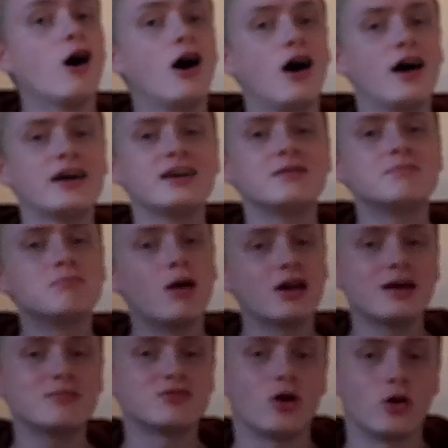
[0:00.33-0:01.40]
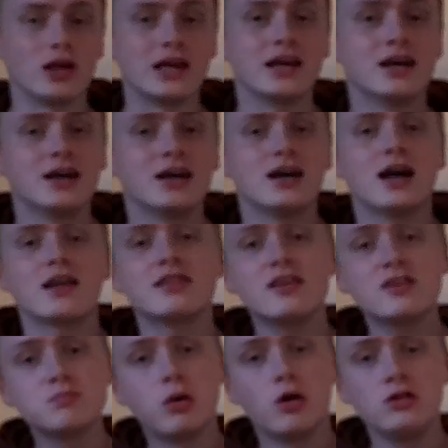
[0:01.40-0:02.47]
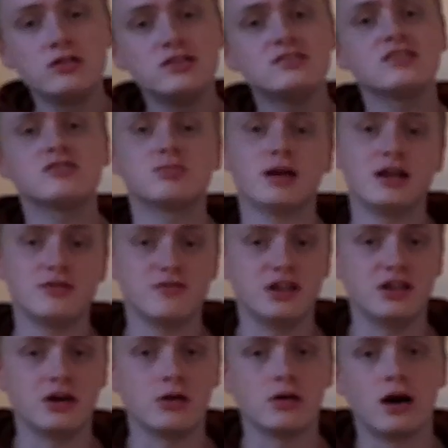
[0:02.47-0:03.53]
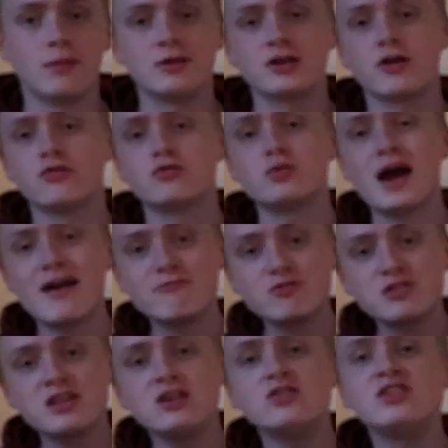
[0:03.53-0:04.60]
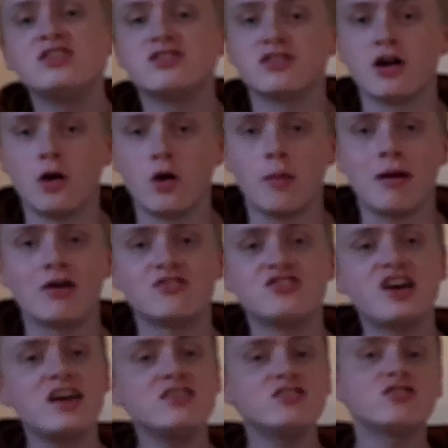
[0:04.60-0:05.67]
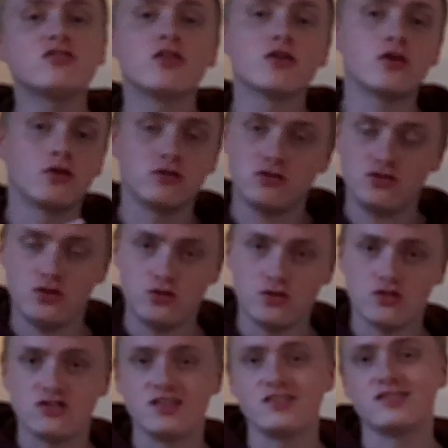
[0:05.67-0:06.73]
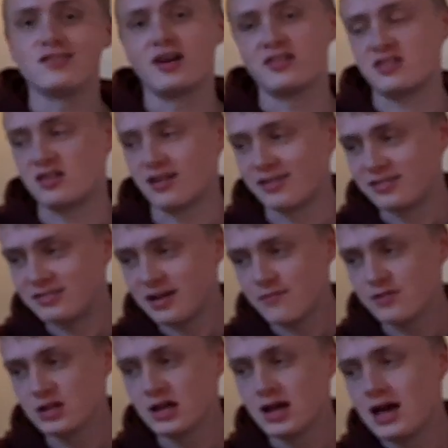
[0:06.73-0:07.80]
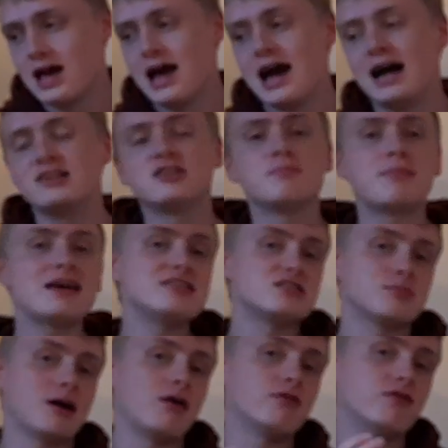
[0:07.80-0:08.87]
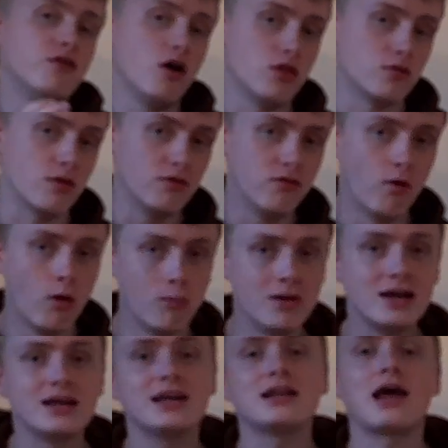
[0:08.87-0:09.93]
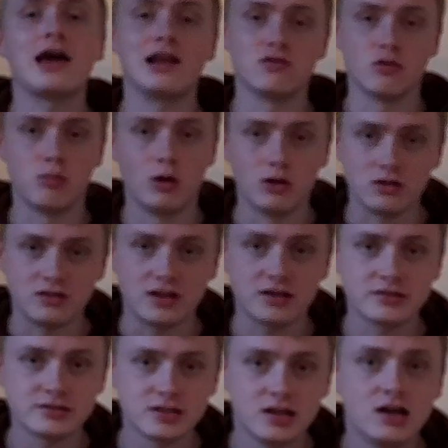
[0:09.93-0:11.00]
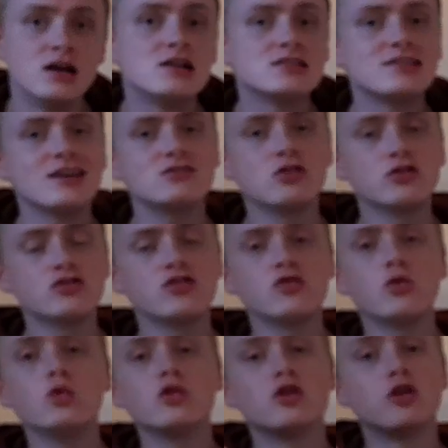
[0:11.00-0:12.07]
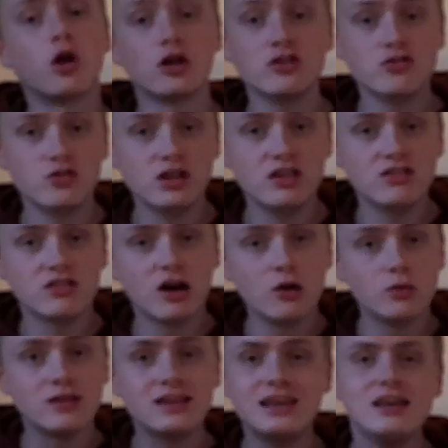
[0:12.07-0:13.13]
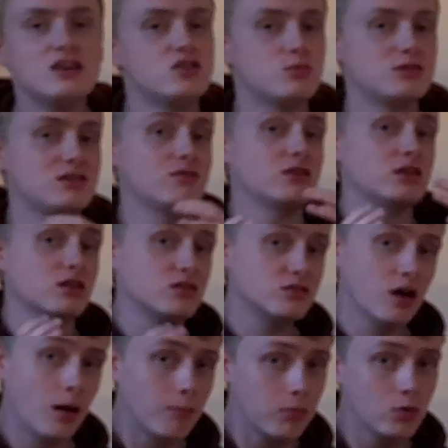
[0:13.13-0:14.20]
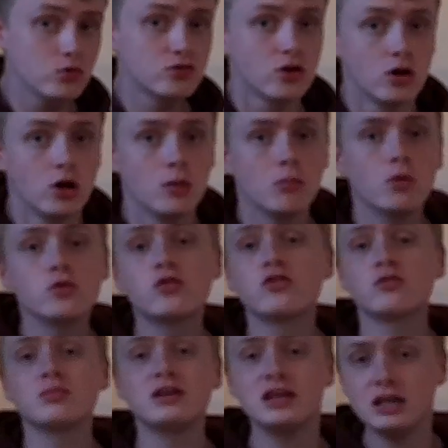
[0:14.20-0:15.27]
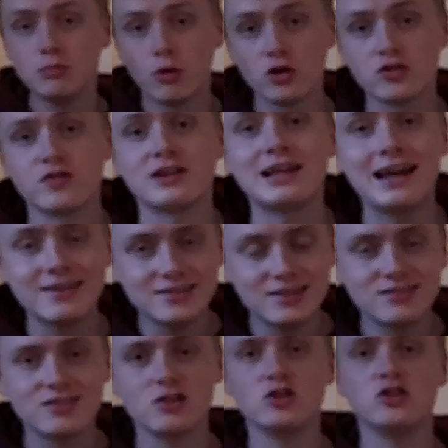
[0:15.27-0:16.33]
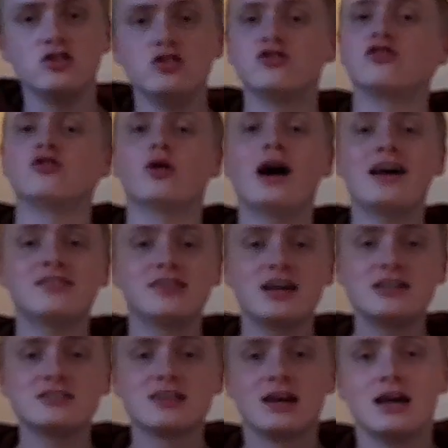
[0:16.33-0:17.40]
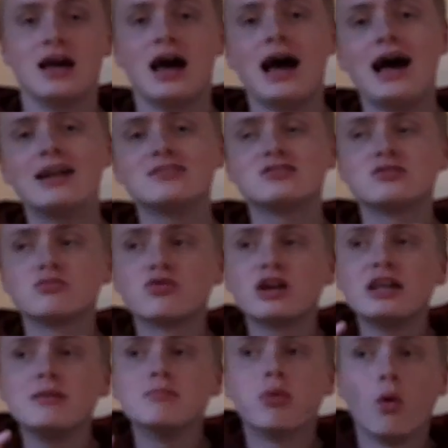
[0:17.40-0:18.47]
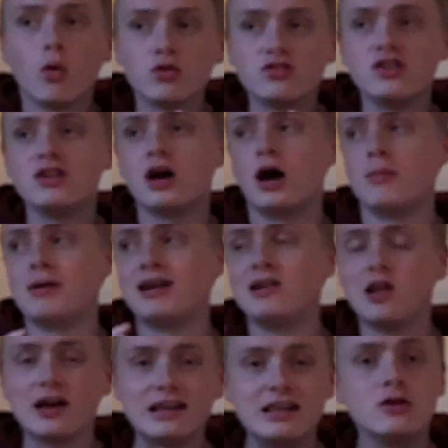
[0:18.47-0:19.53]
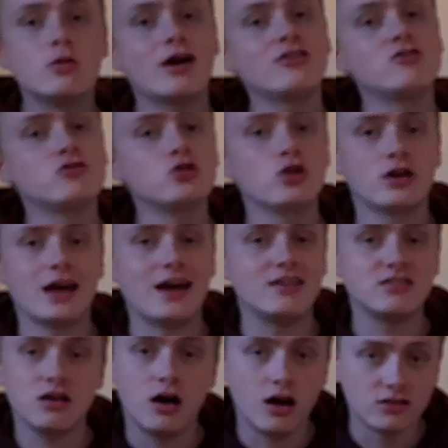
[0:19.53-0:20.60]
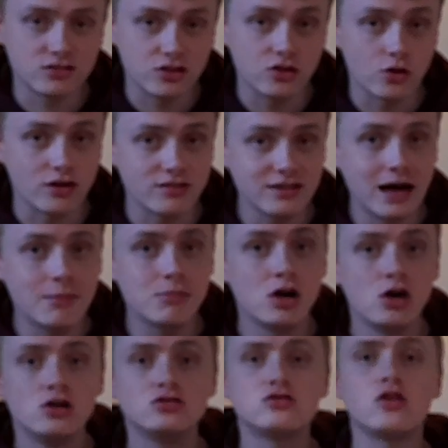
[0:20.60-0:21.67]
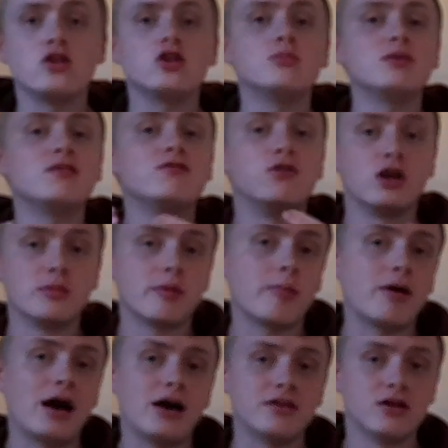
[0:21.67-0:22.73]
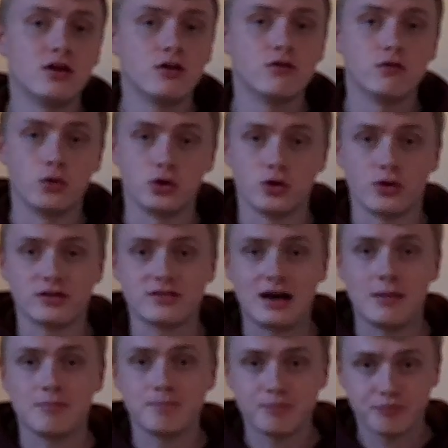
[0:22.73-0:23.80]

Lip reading: Hi, my name's Ollie, and in this Politics Explained video, I'm going to go through everything you need to know about changes to the Constitution since 1997 and debates about further reform in A-level politics. So that's not just all the knowledge you need to know with key specific examples, also some key points of analysis that you can use in your essays, and some really important and likely questions you could get asked in your exam so that you can be fully prepared for your exam.